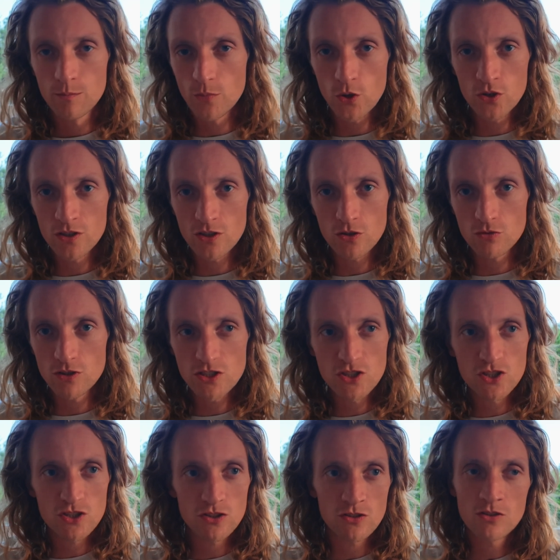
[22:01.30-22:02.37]
born a
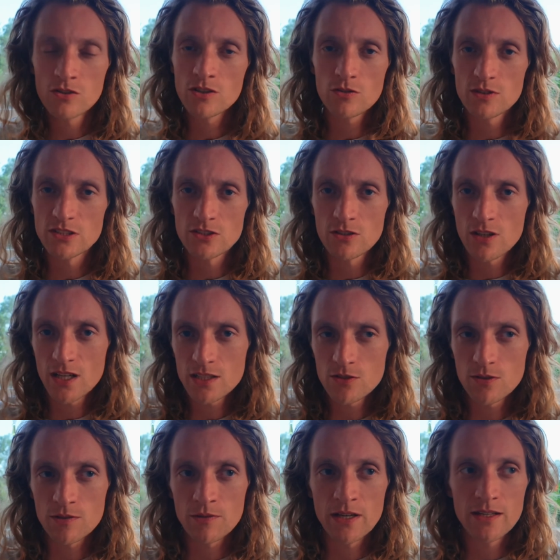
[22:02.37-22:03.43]
Christian or in a Christian
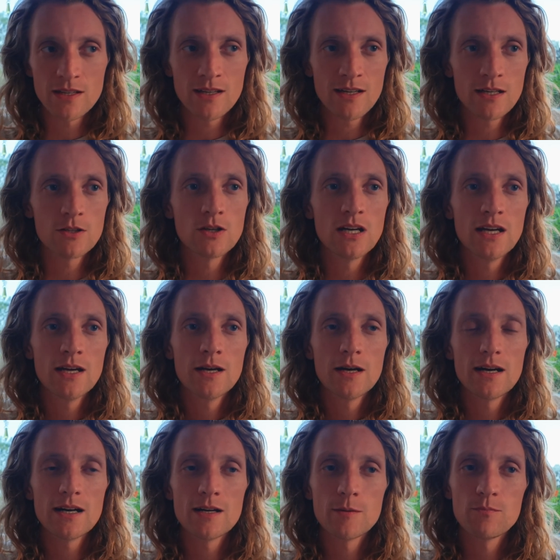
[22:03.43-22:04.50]
country right now,
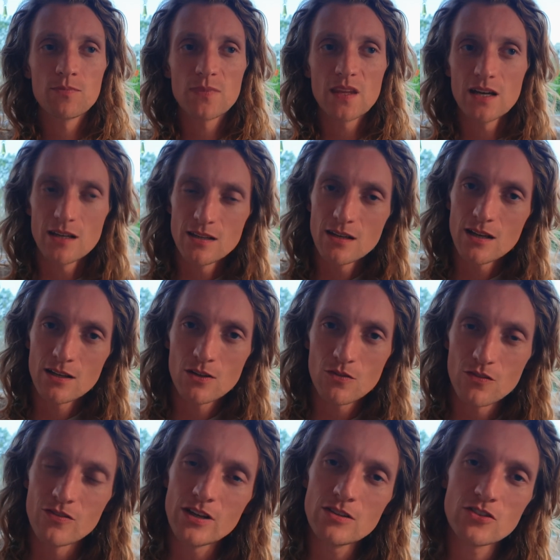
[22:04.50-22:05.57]
a
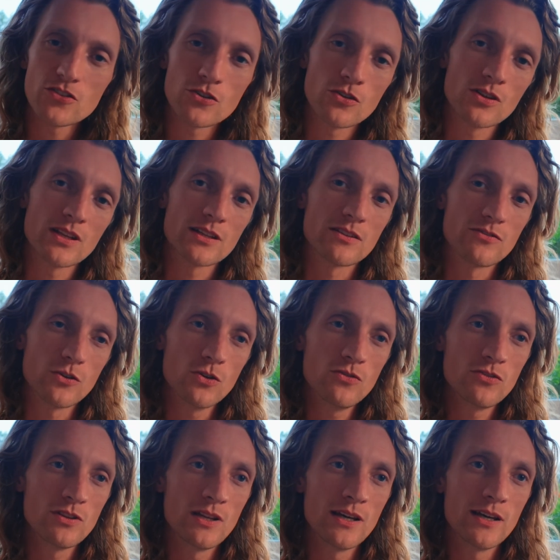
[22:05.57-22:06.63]
very strong collective
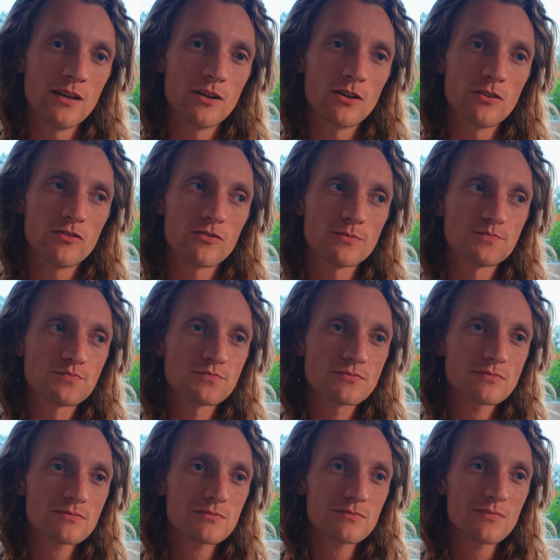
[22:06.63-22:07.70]
overlay of
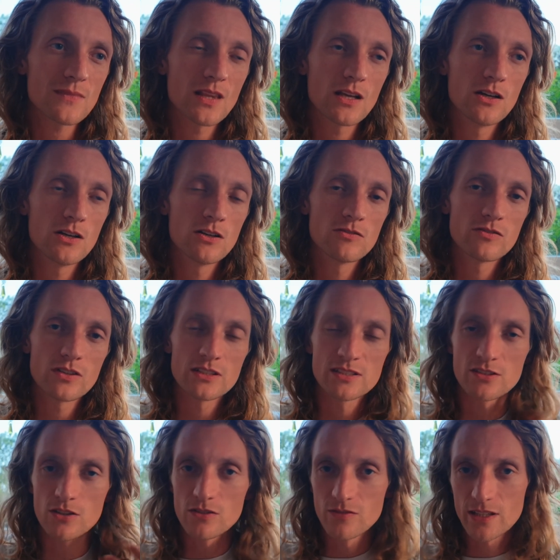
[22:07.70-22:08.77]
a
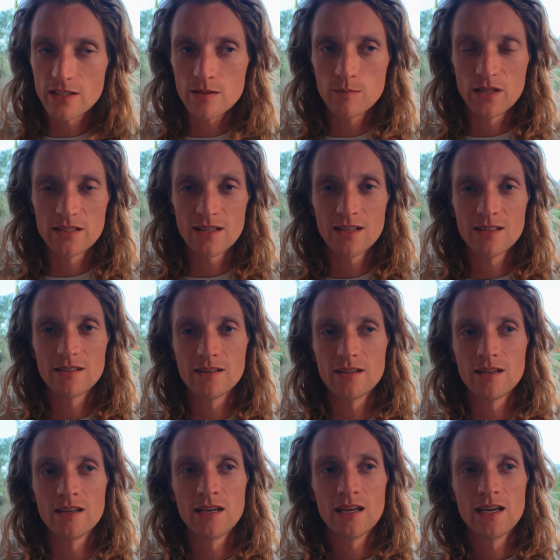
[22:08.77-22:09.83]
certain victim
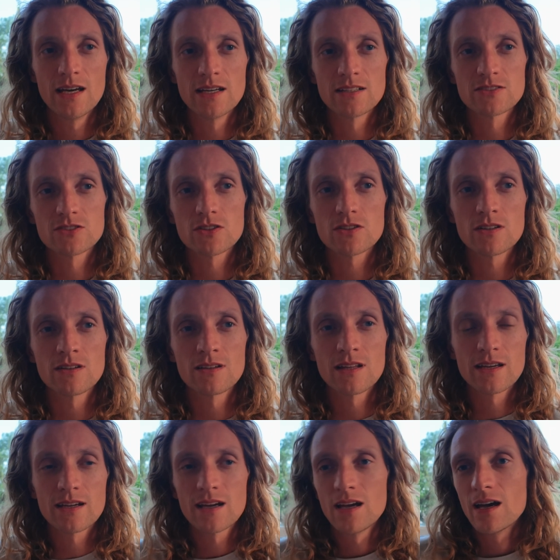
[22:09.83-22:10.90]
mentality and a certain
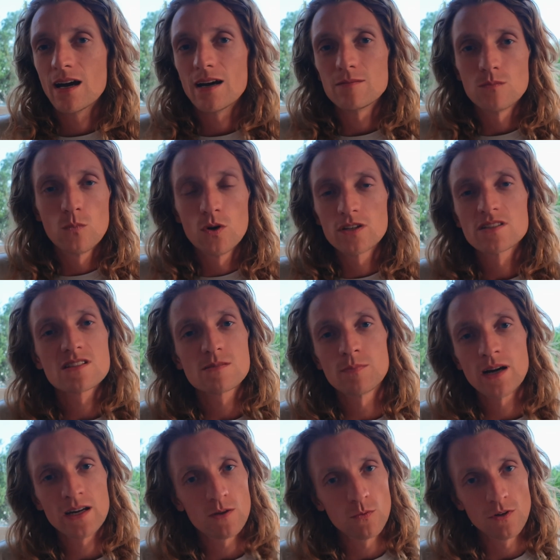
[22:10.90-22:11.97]
like, what does
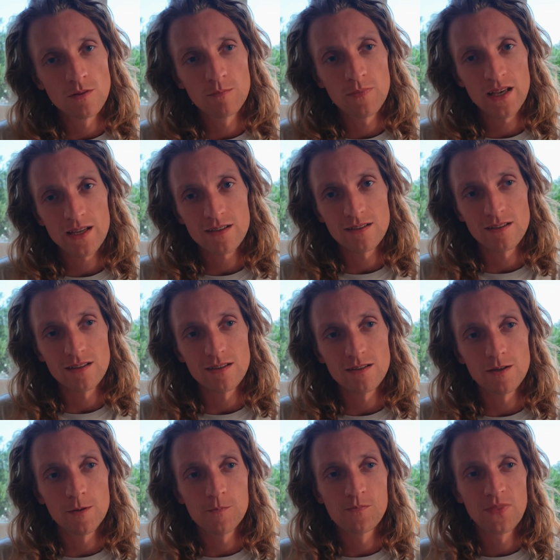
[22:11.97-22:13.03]
my will matter
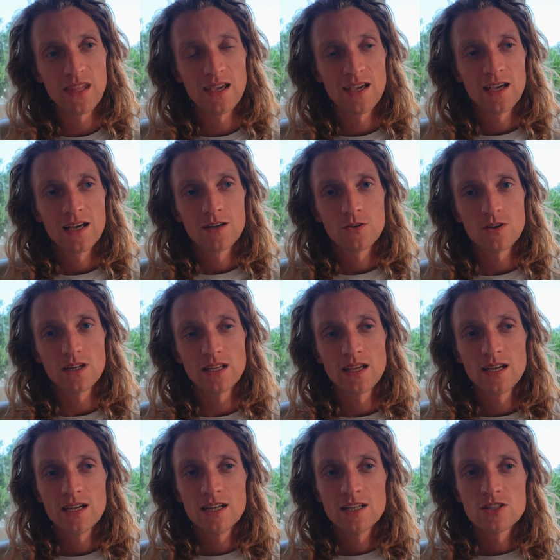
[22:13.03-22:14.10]
here, right?
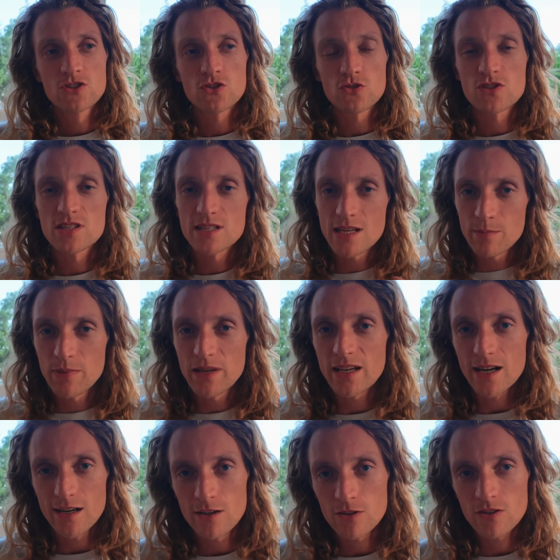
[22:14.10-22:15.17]
So
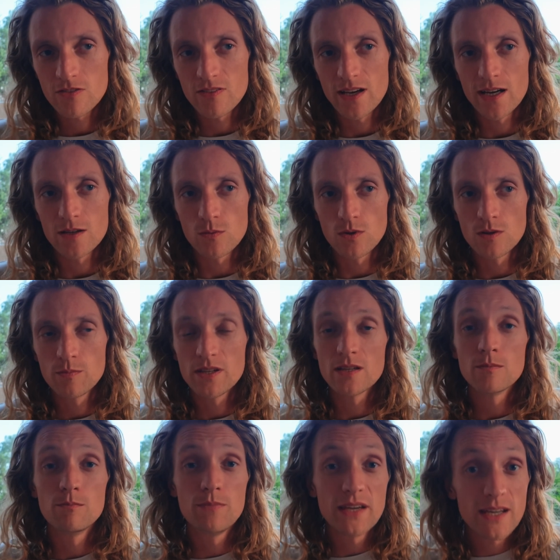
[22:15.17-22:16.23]
stepping out of that will be
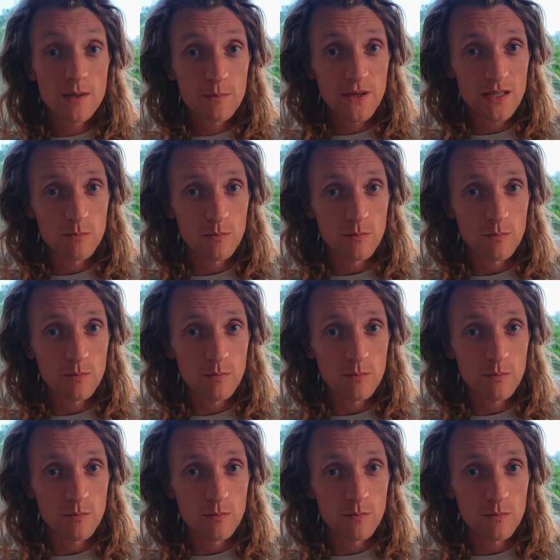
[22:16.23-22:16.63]
a big